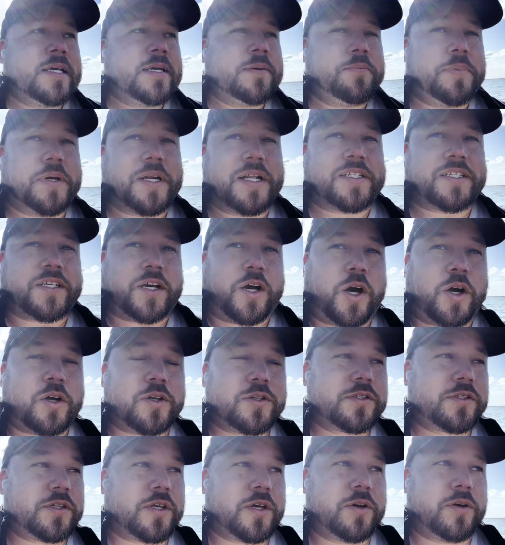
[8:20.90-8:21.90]
But it's
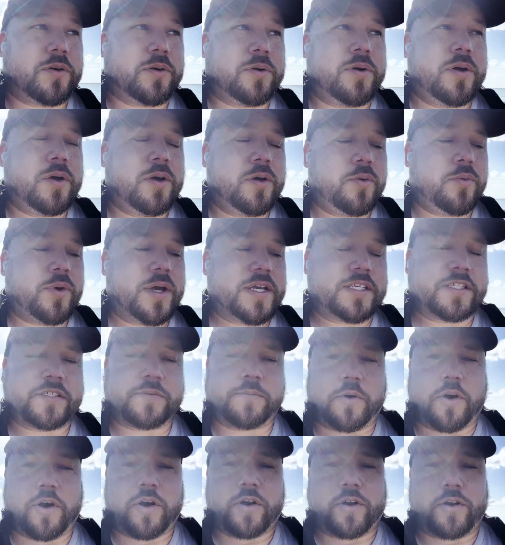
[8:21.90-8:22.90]
also way
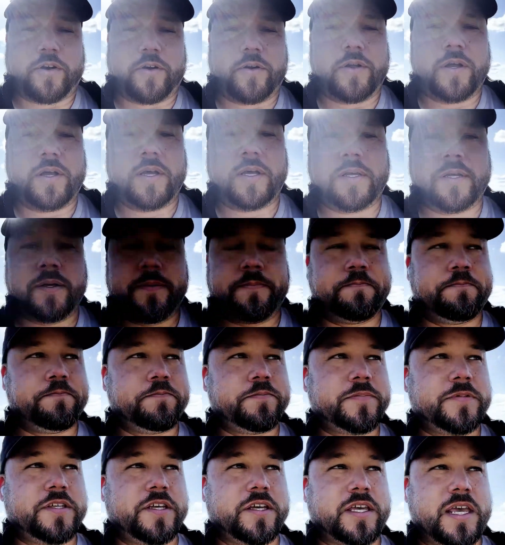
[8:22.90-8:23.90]
smarter
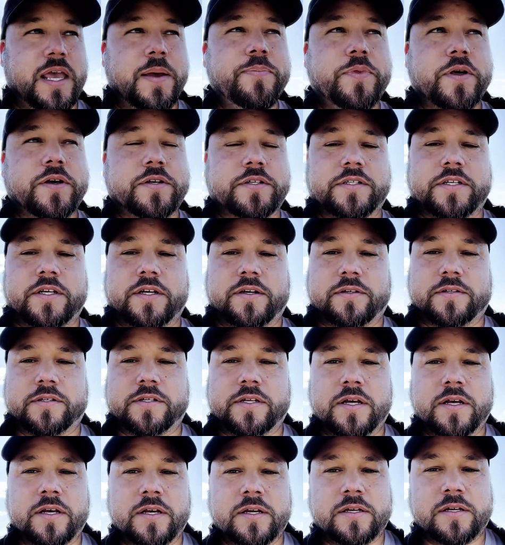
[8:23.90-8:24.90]
to keep those deals,
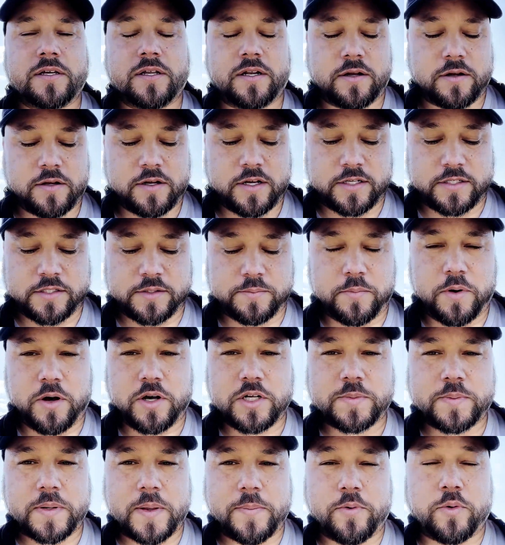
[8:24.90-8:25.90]
you know, because
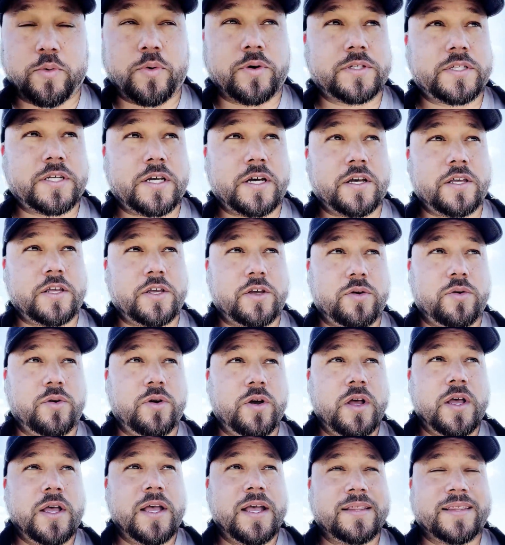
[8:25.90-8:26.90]
most people will tell you
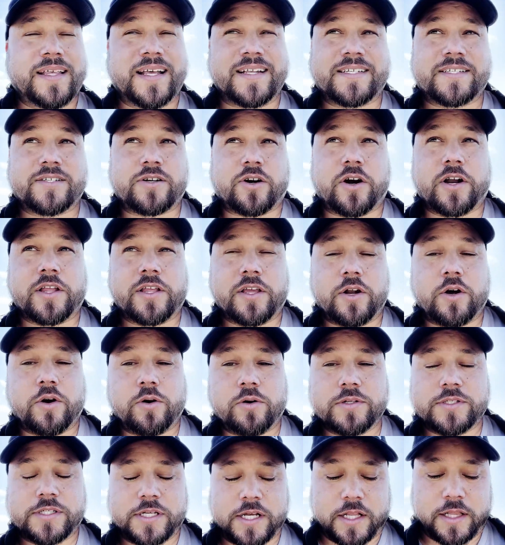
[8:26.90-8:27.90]
that started in
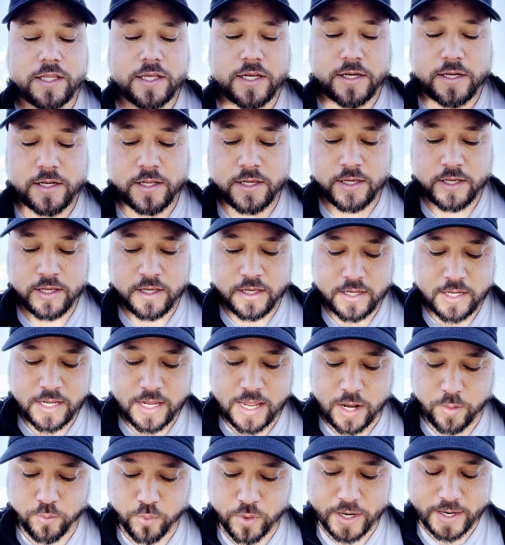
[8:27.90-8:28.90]
wholesaling
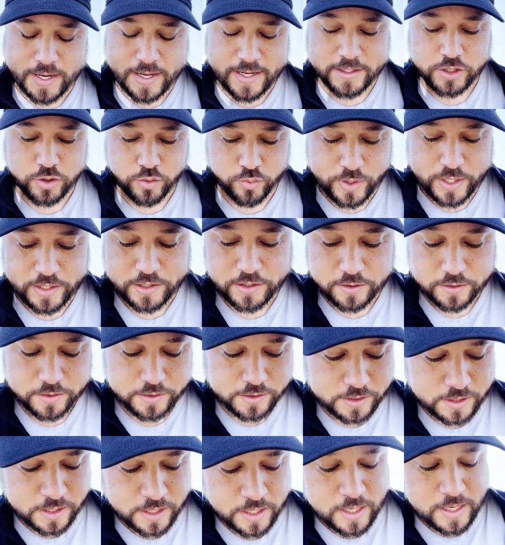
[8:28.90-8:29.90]
and went into
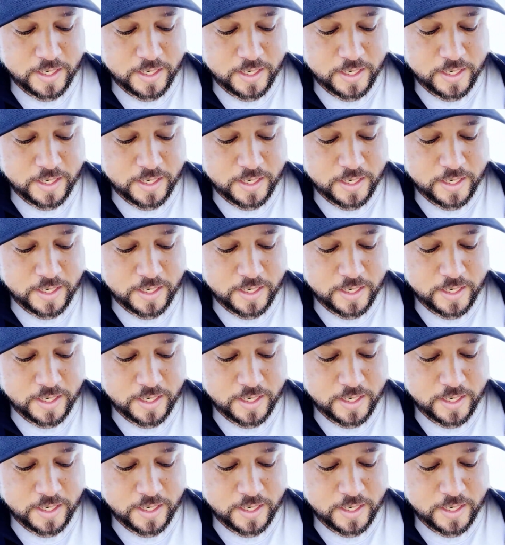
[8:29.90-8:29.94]
rentals.